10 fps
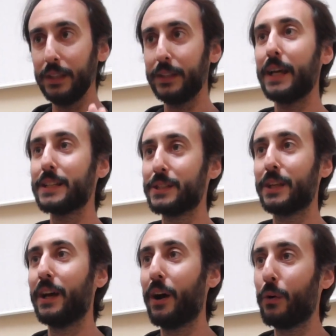
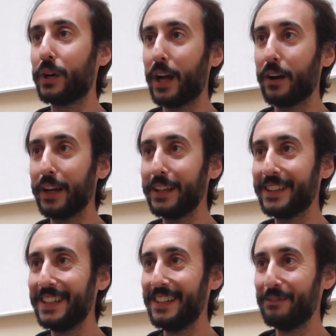That's our
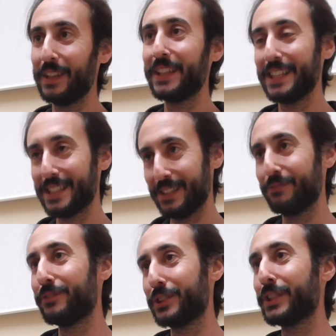target, but it's
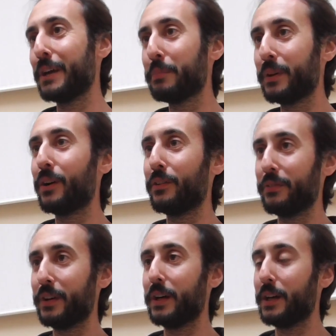first step
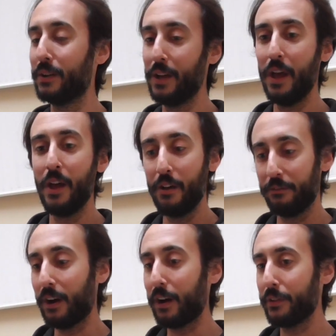of
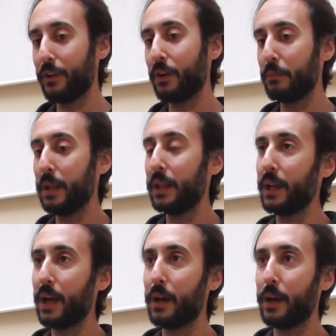further
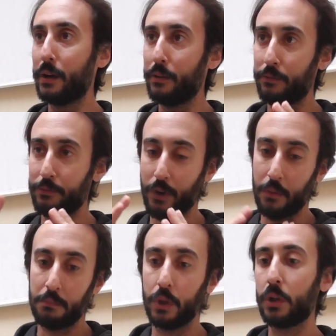building
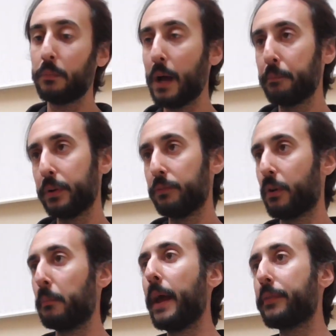from bottom up,
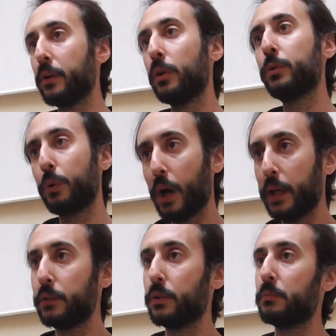from ethanol to
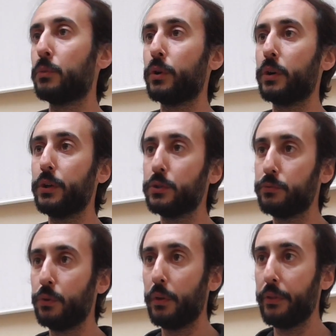other more
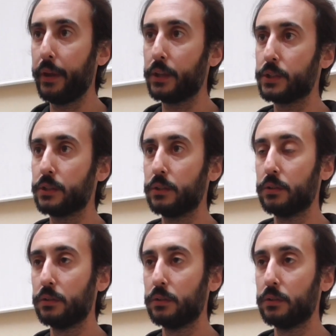useful things.